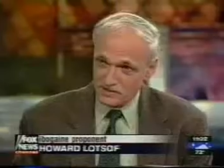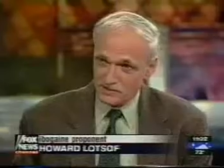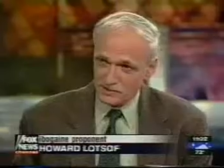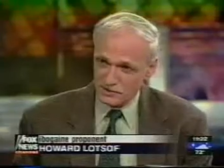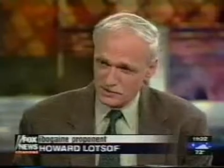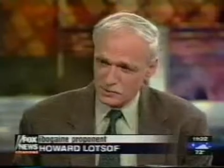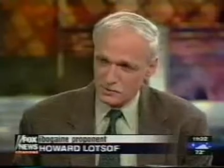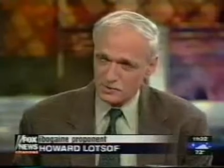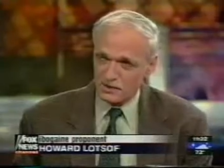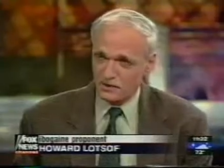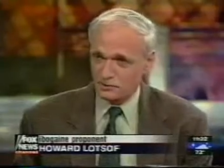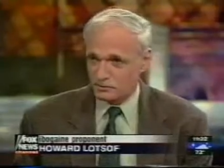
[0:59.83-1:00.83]
National Institute
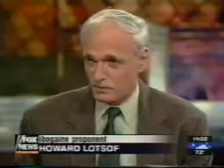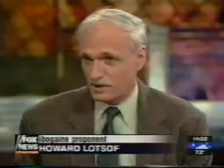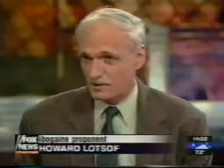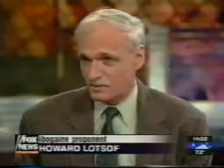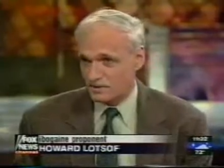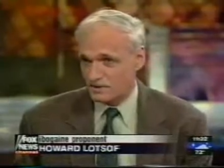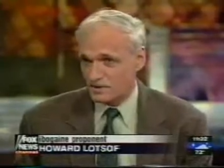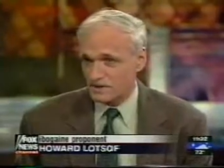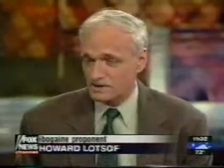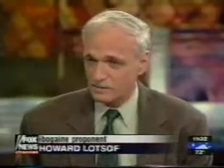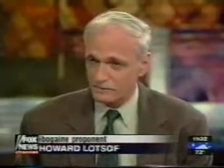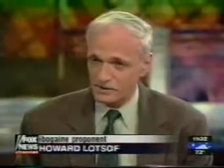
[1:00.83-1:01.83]
on Drug Abuse
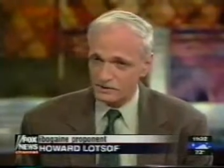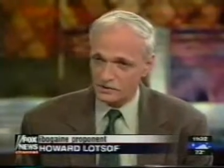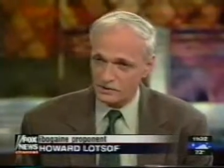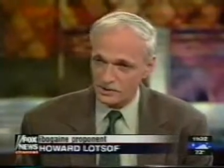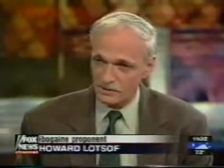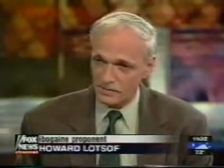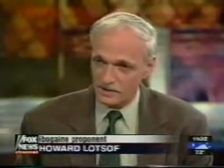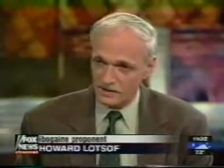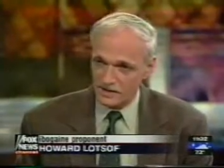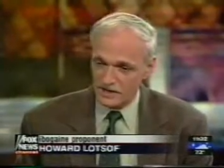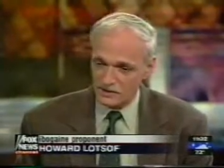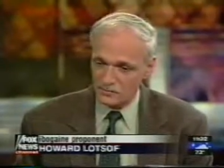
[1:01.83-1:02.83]
has simply
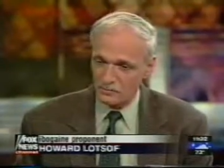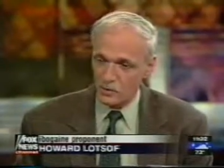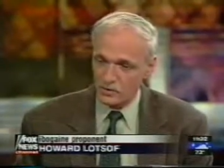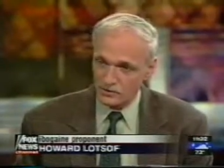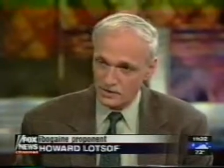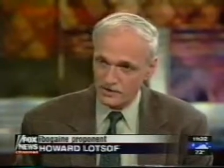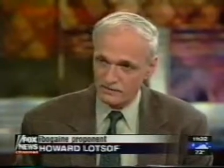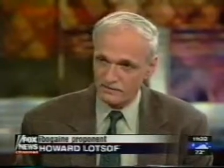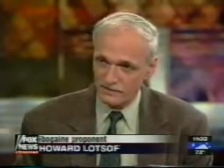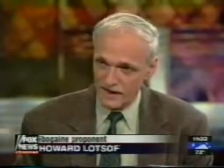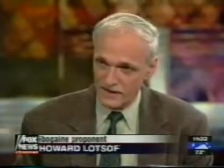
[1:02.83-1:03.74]
determined that it's more to their